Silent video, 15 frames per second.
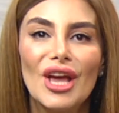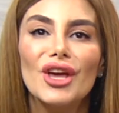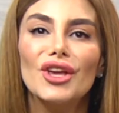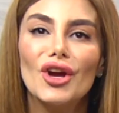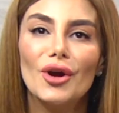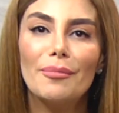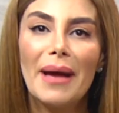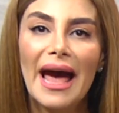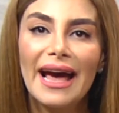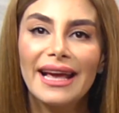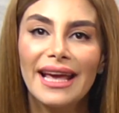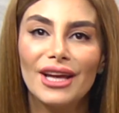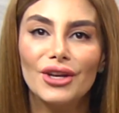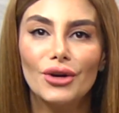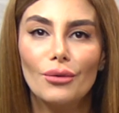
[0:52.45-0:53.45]
You're back
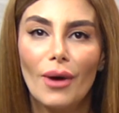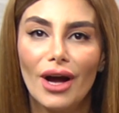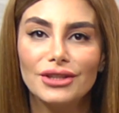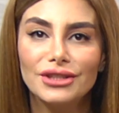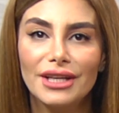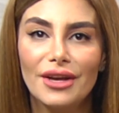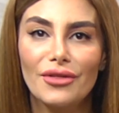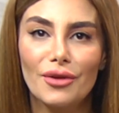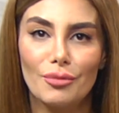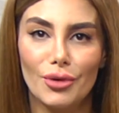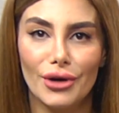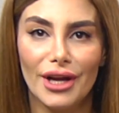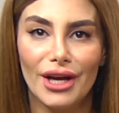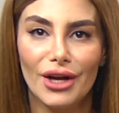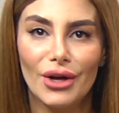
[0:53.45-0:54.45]
and you're watching the
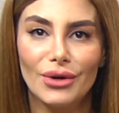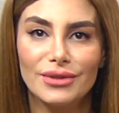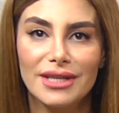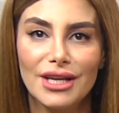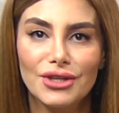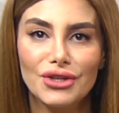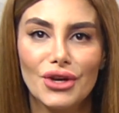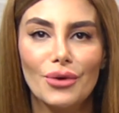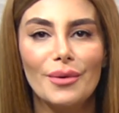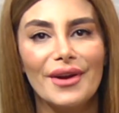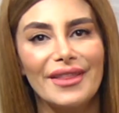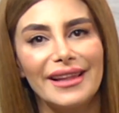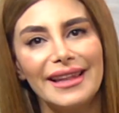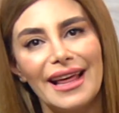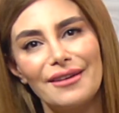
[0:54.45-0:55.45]
Maria Cozette Show, where
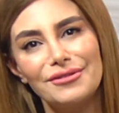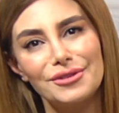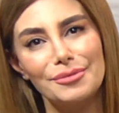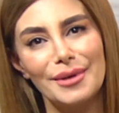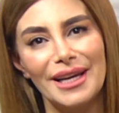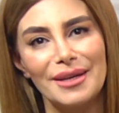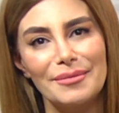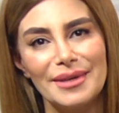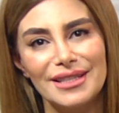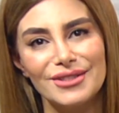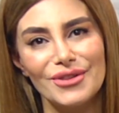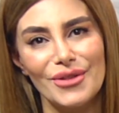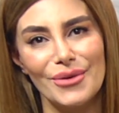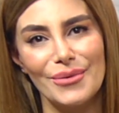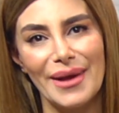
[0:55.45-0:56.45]
the left brain
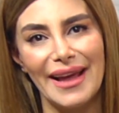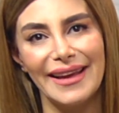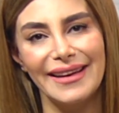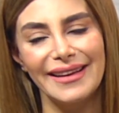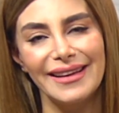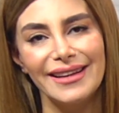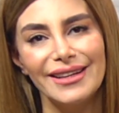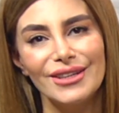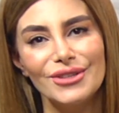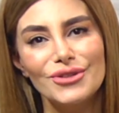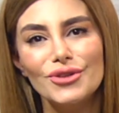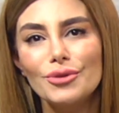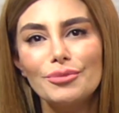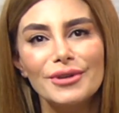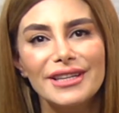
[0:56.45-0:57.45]
meets the right.
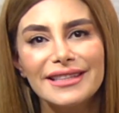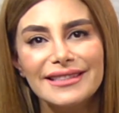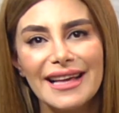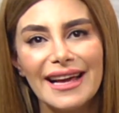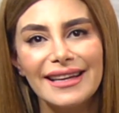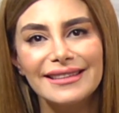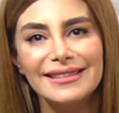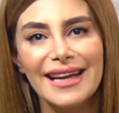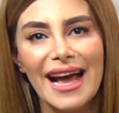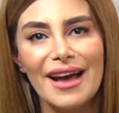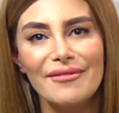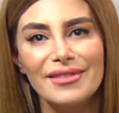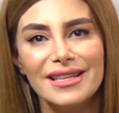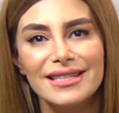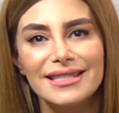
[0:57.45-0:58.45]
Super excited to
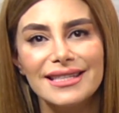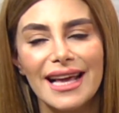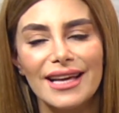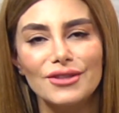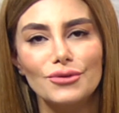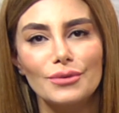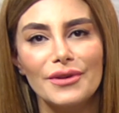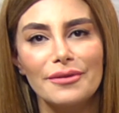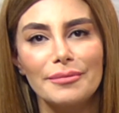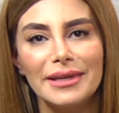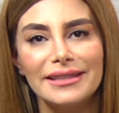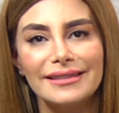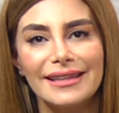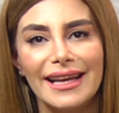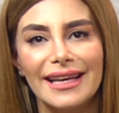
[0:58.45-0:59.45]
have this guest with me
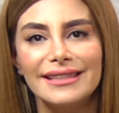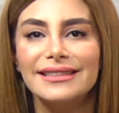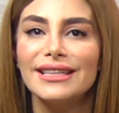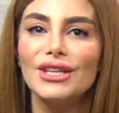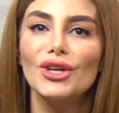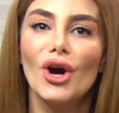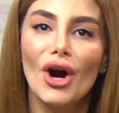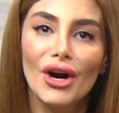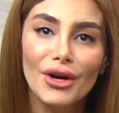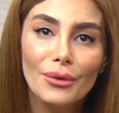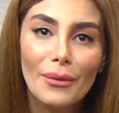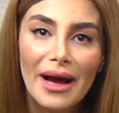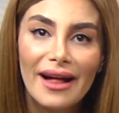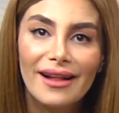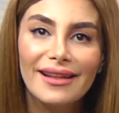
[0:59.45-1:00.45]
today, Dean
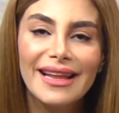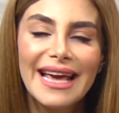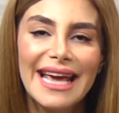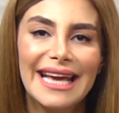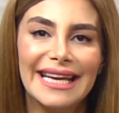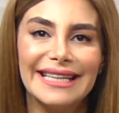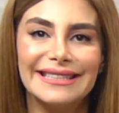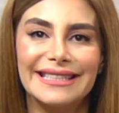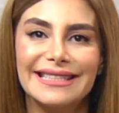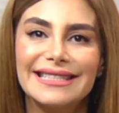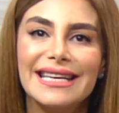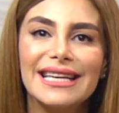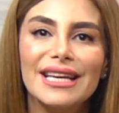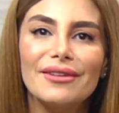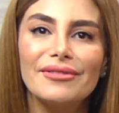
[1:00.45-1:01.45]
Hartwell. He's a
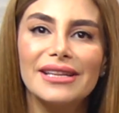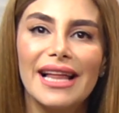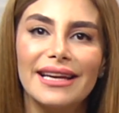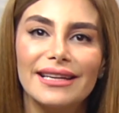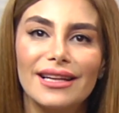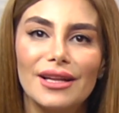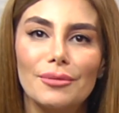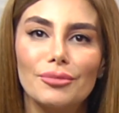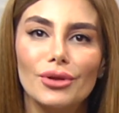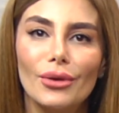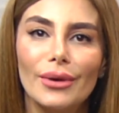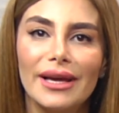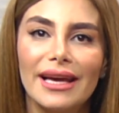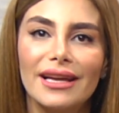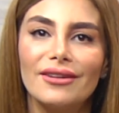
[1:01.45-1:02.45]
City of Glendale
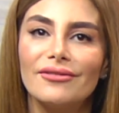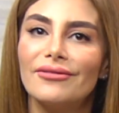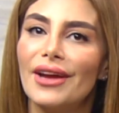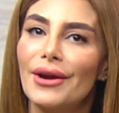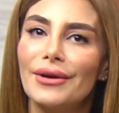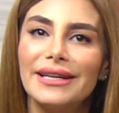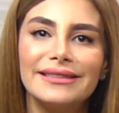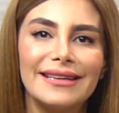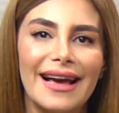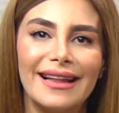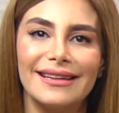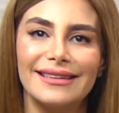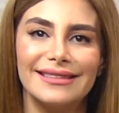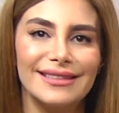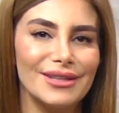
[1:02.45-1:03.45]
employee and a very
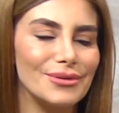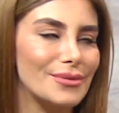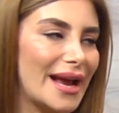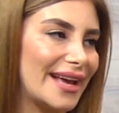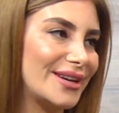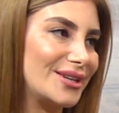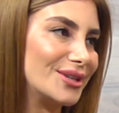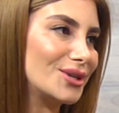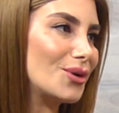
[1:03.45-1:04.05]
talented writer.